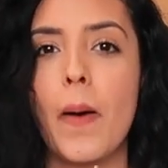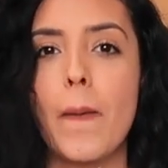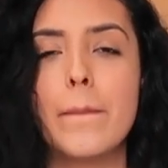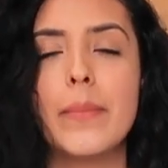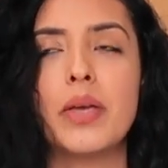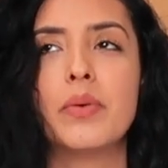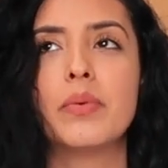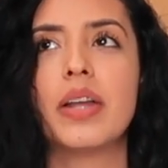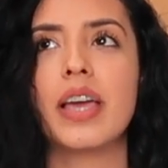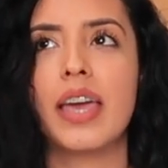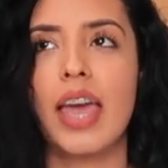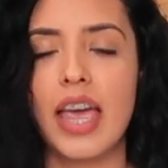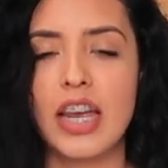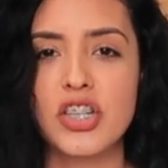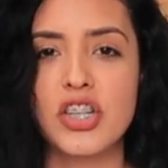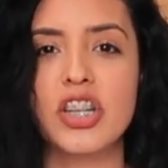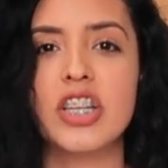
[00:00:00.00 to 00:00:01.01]

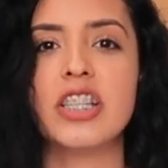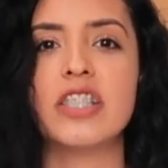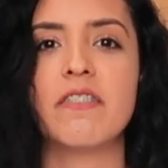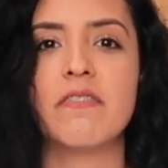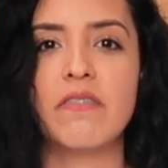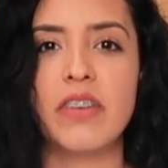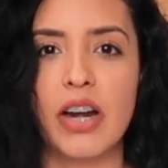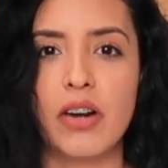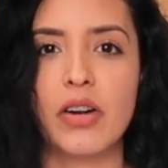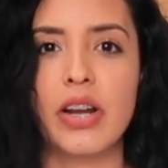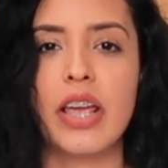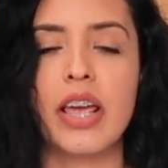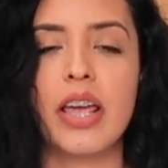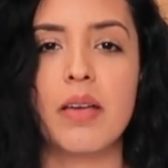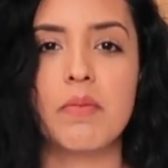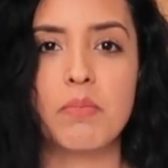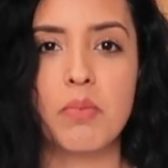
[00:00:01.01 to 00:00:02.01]
communication is
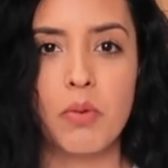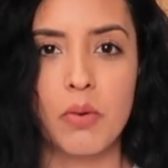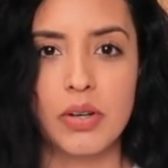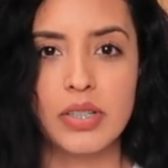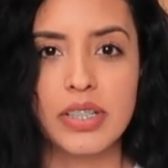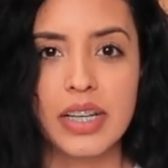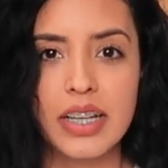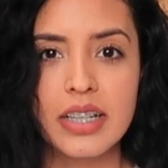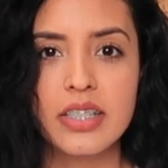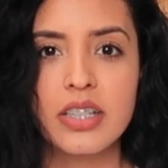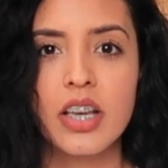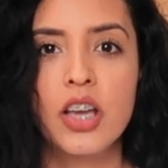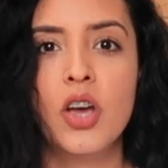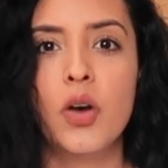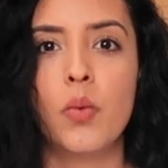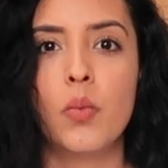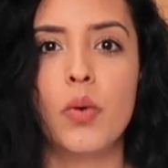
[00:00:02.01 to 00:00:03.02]
very important
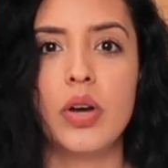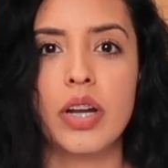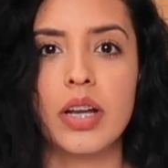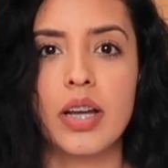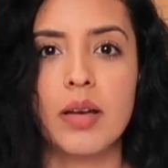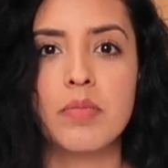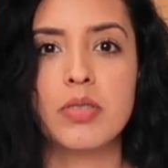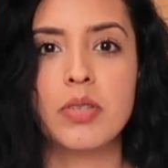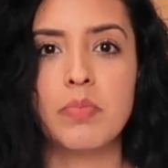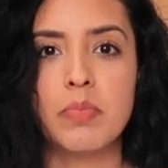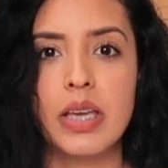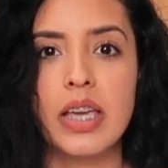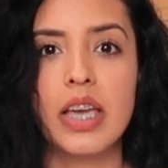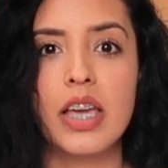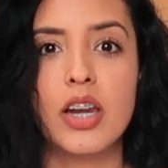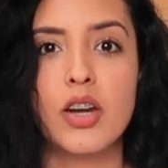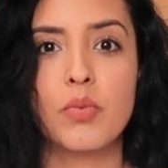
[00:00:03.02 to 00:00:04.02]
when it comes to
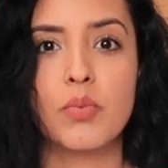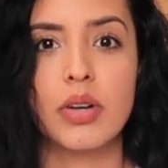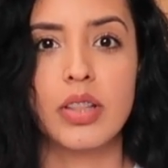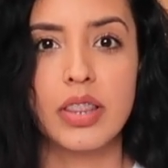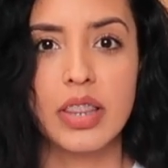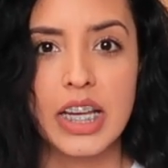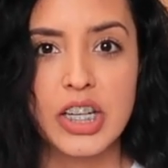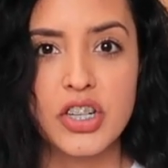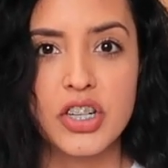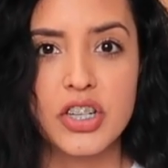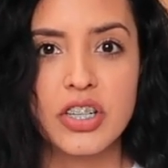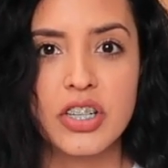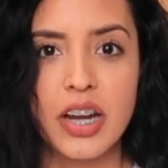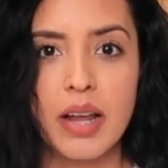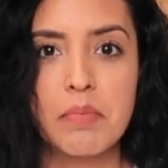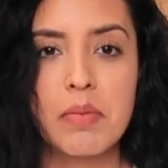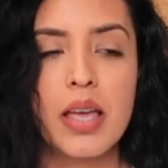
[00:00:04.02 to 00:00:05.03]
being in a
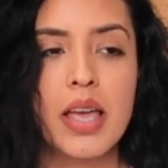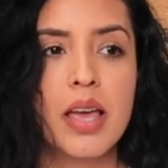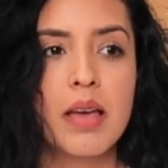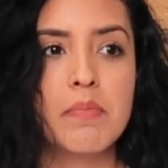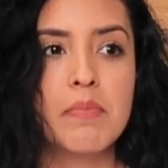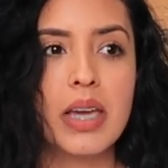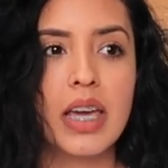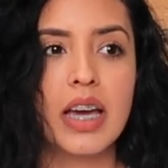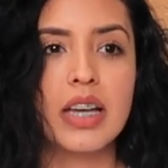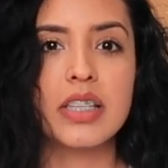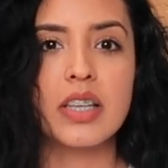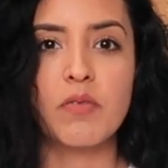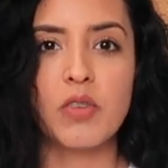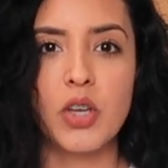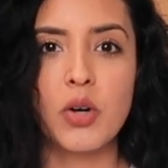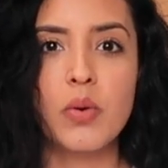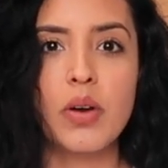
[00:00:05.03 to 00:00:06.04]
relationship because
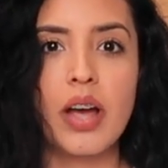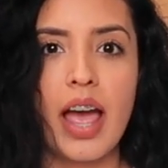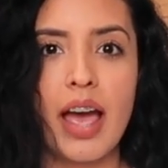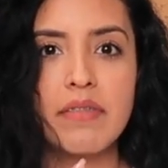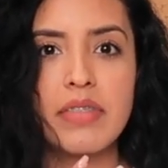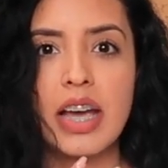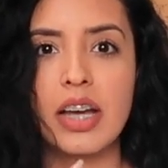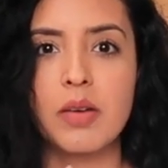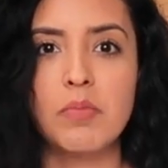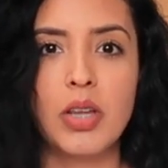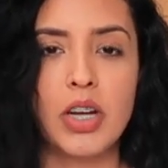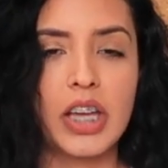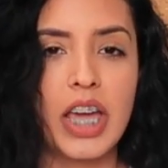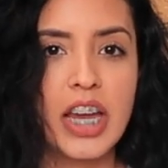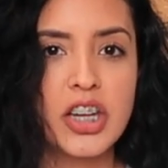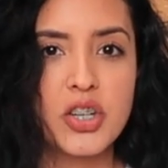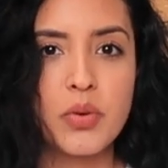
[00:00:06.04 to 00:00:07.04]
if you don't have that
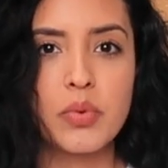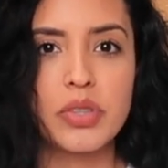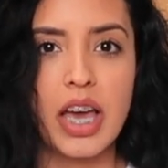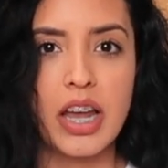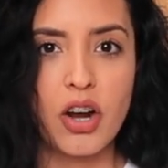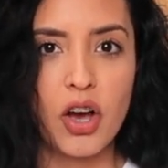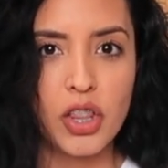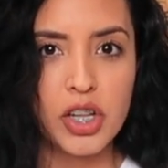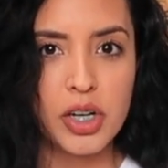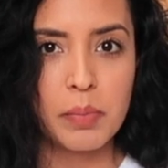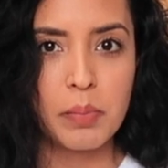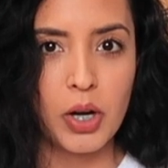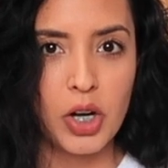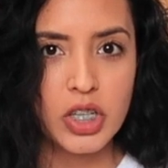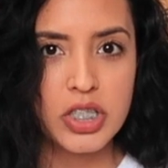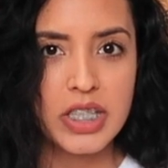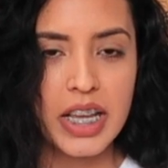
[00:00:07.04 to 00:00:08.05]
communication with that other
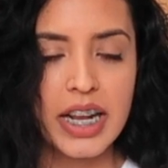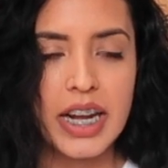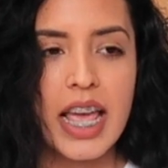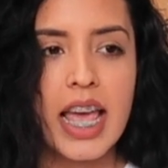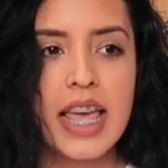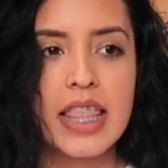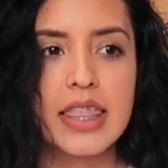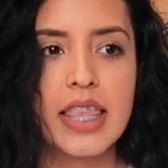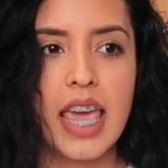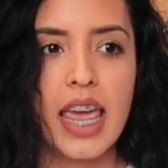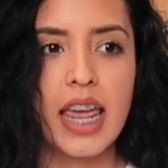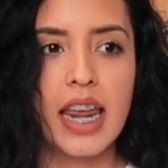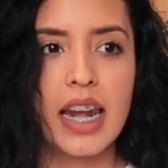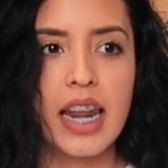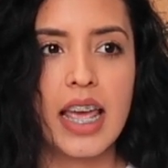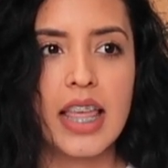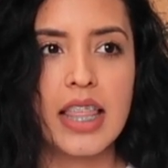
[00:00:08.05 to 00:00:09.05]
person
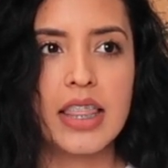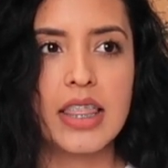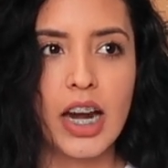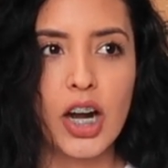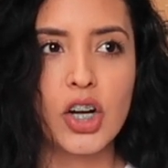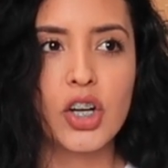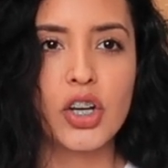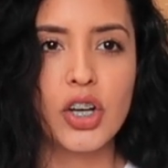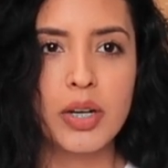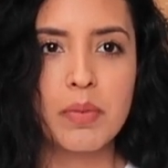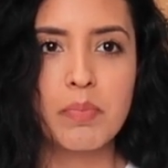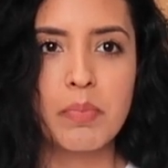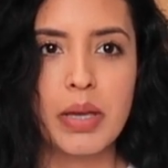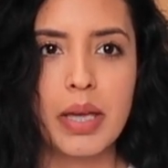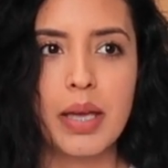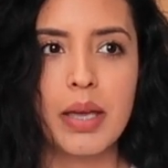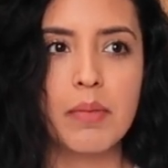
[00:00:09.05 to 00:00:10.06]
then there could
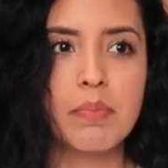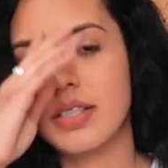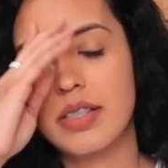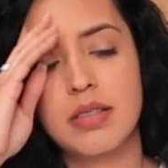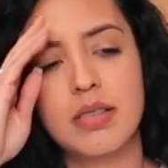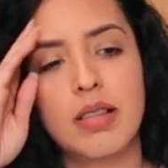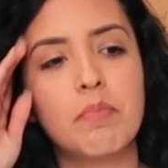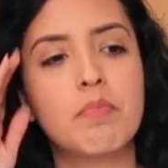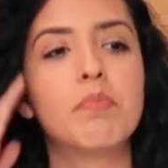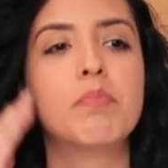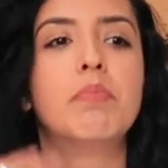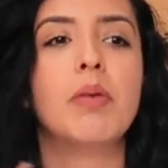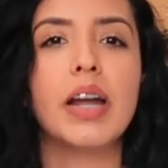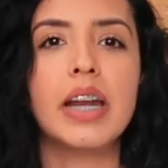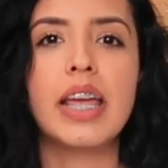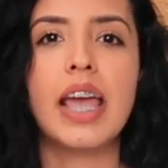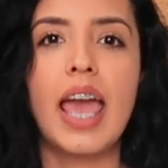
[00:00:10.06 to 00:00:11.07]
be
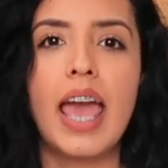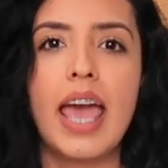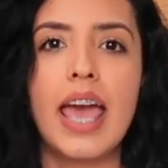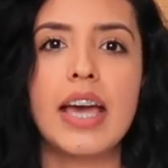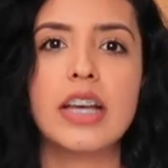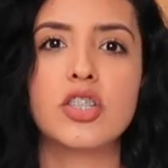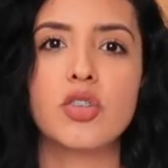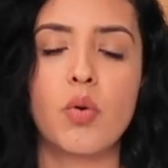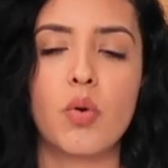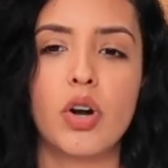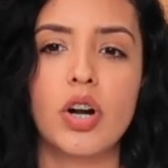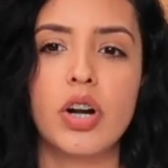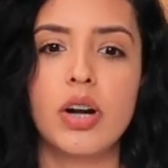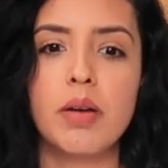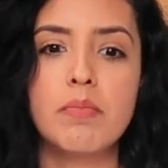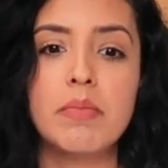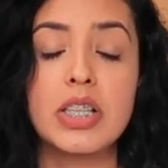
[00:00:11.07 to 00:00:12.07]
butting heads
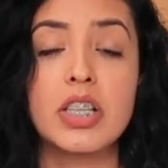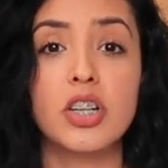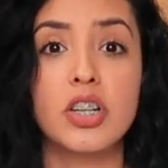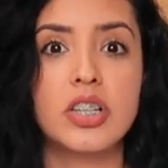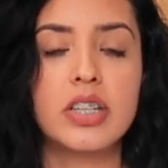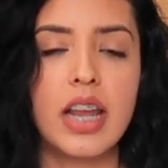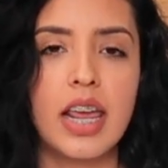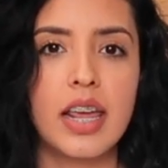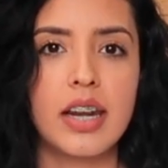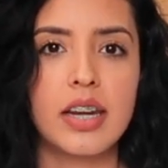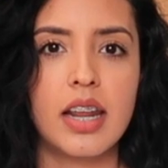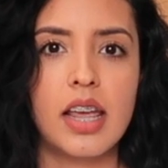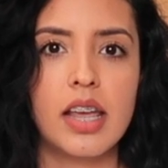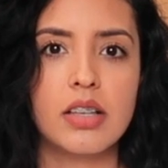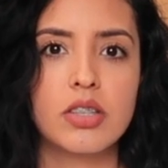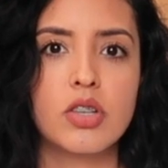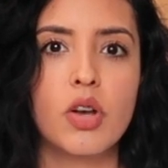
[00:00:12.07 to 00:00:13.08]
or
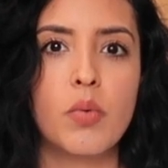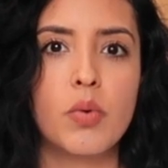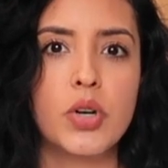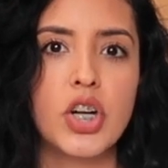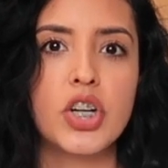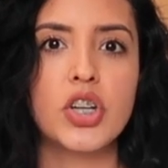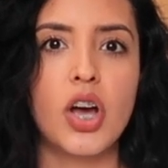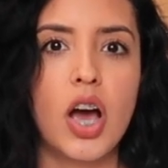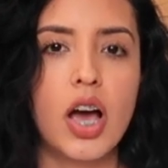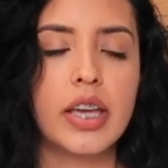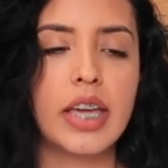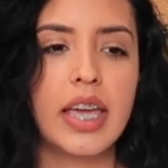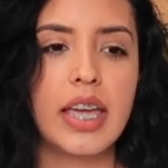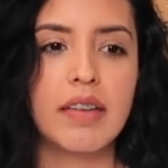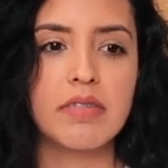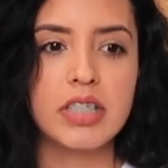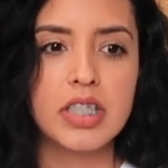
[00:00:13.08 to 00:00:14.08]
misunderstanding so when you're
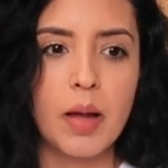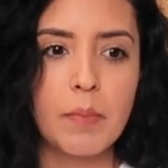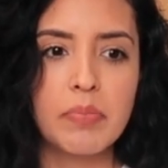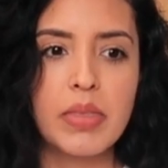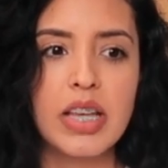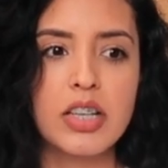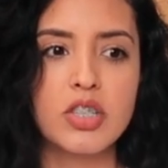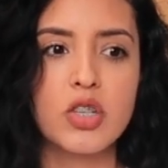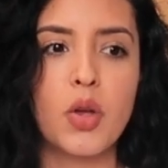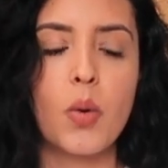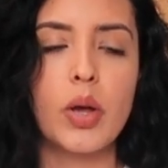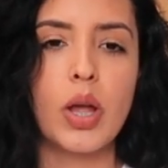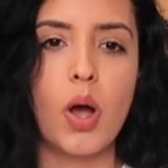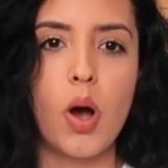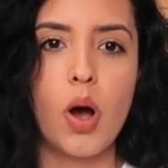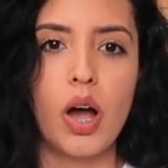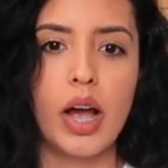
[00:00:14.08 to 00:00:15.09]
talking if something's
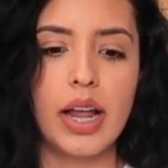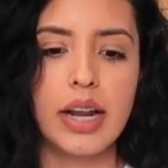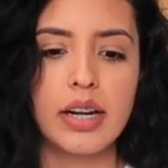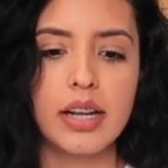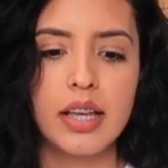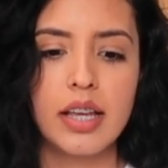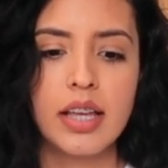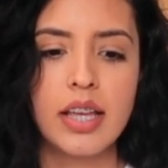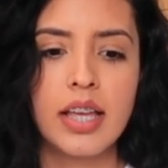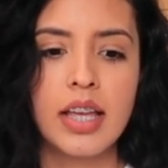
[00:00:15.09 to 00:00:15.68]
going on